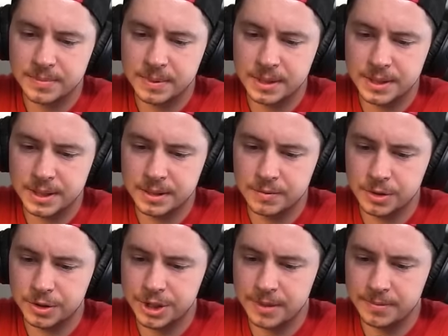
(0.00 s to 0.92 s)
spell is in.
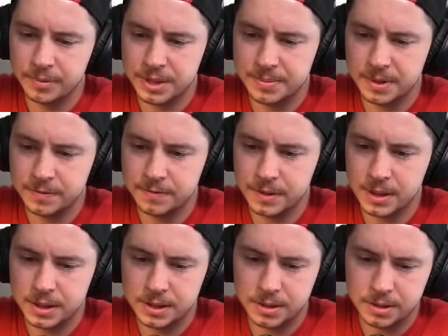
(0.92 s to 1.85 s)
Road Champion with the Spirit
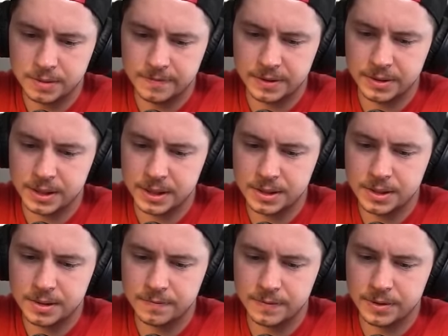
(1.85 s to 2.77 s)
Fox. Very
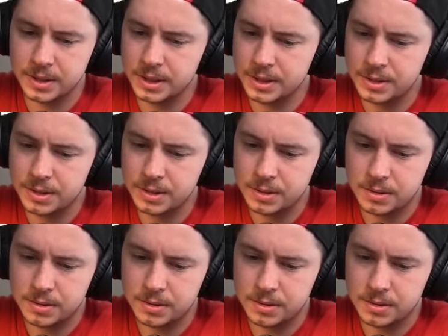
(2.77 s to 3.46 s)
nice. Very nice.